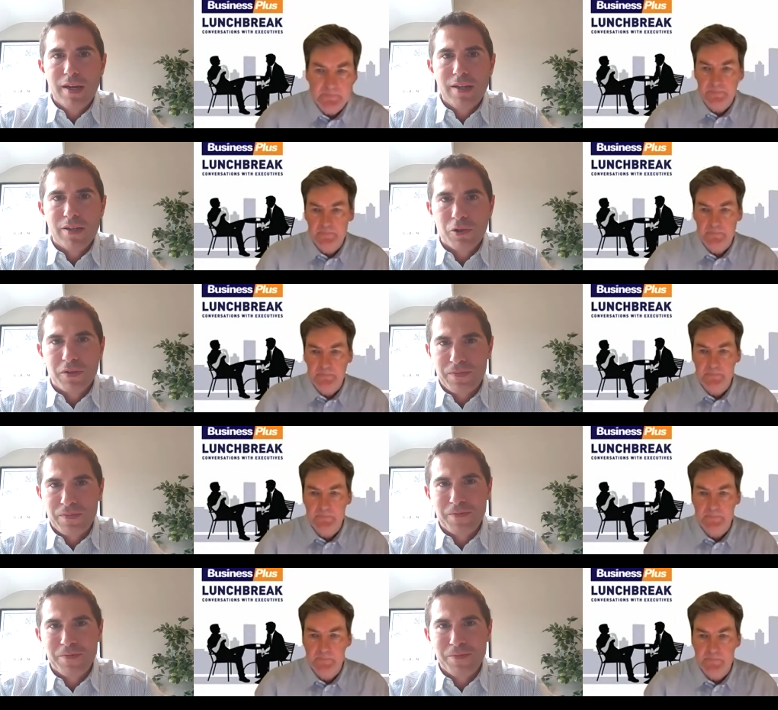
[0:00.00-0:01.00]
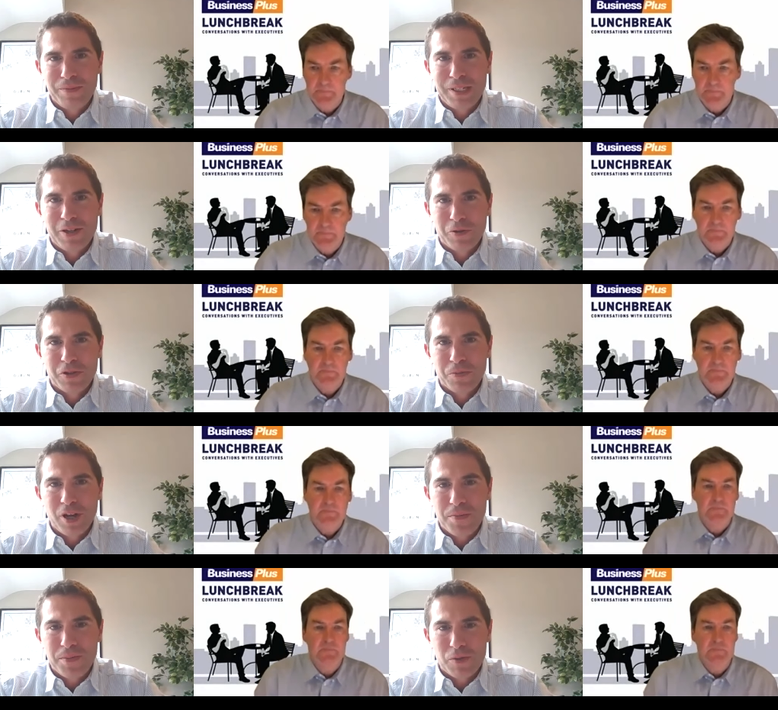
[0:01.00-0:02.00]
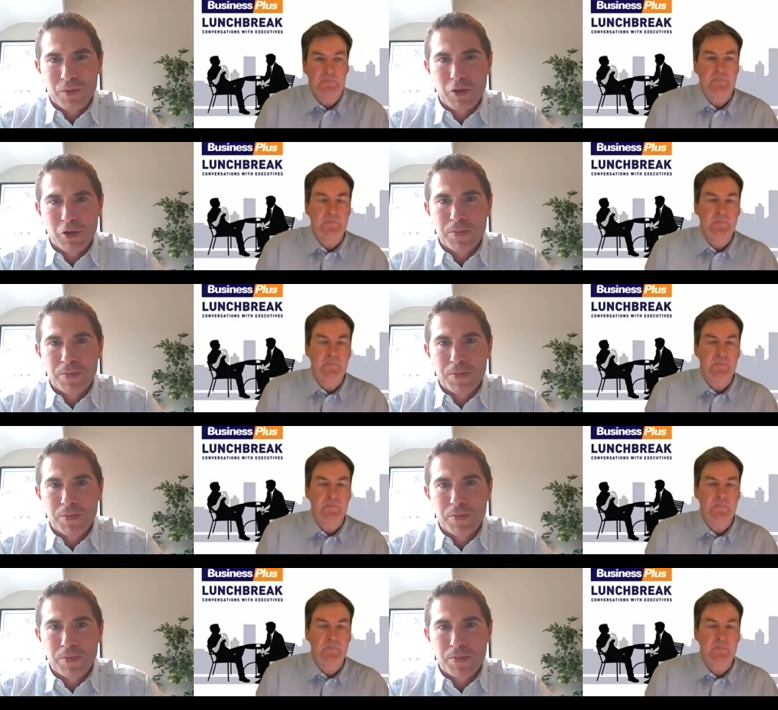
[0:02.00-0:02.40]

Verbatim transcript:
Speaker 1: sort of you know sometimes as we talked